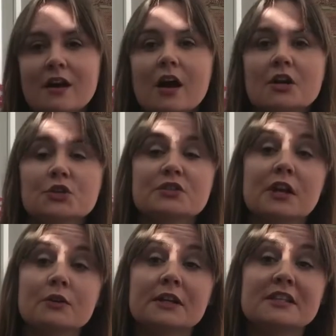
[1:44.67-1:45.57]
I use
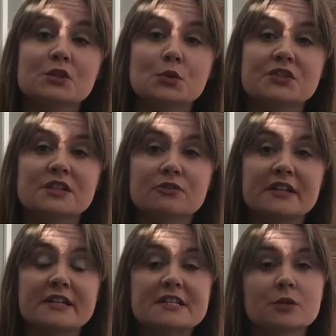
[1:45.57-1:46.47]
locally sourced
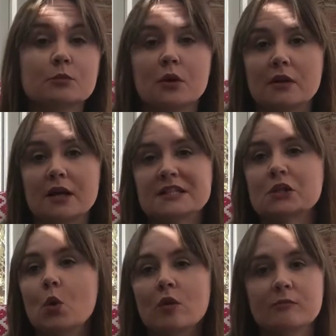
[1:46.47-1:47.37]
ingredients and products in
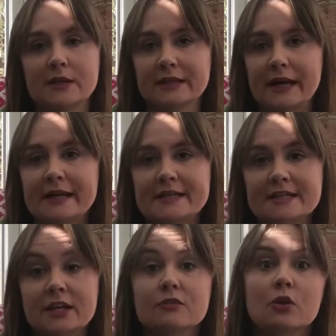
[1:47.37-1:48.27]
all of my cakes
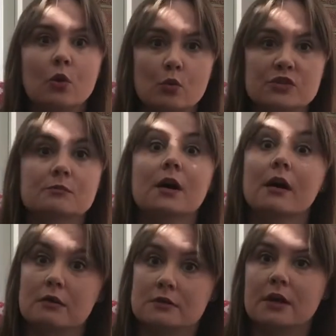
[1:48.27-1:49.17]
and of course my
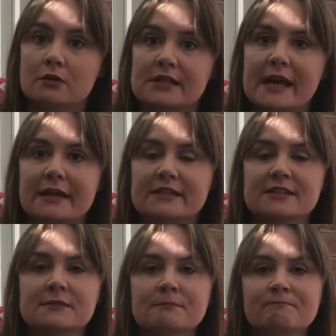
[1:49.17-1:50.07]
own girls'
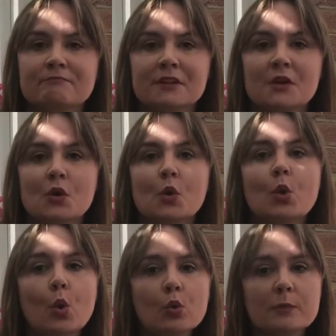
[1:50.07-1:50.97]
eggs.
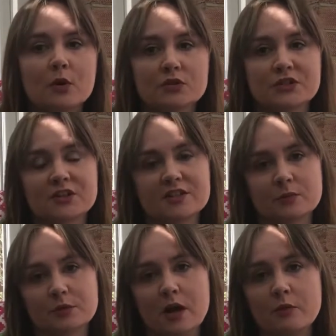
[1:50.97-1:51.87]
All the boxes I
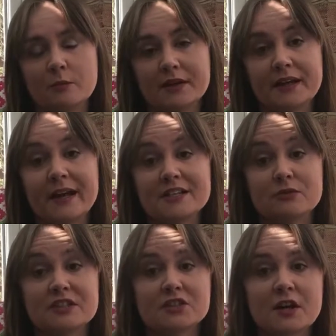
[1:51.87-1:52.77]
supply with my cakes are
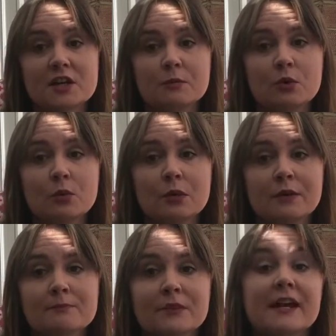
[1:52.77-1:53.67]
recyclable,
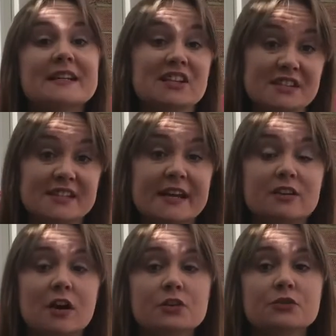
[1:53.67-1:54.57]
and as I said,
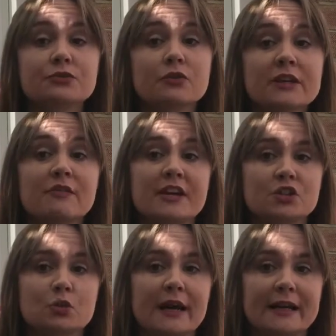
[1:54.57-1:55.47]
I use free-range
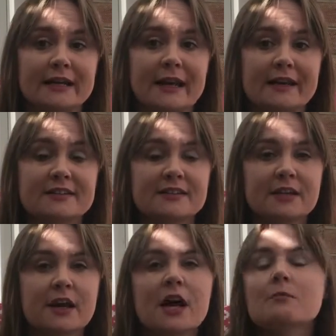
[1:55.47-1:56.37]
organic eggs,
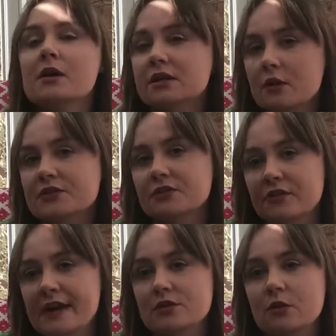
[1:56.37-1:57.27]
and my girls are
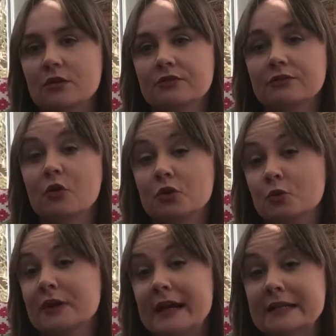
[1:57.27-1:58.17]
fed on an
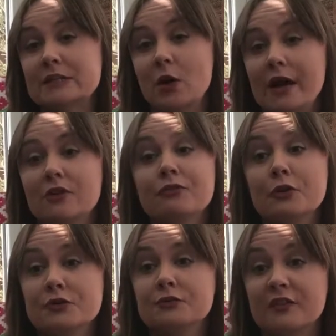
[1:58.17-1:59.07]
organic diet of
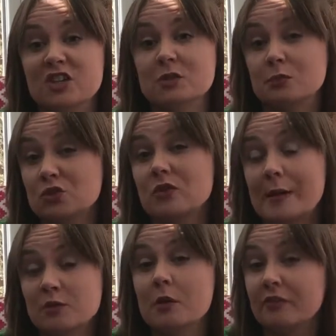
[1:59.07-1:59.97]
fruit and vegetable
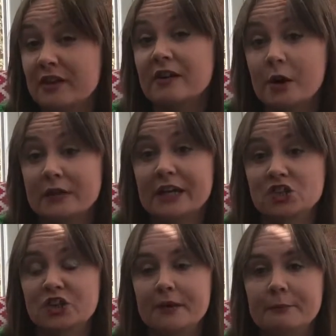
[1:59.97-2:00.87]
scraps from our very own
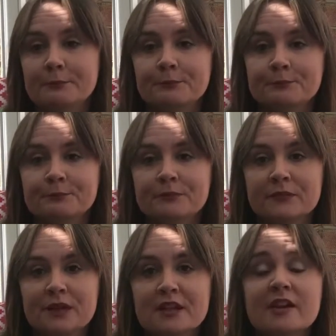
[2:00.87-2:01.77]
kitchen.
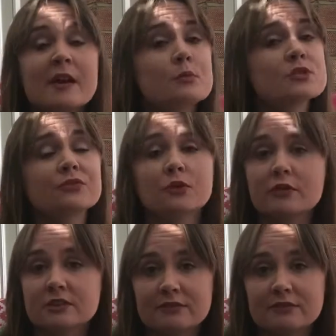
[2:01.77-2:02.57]
They're able to forage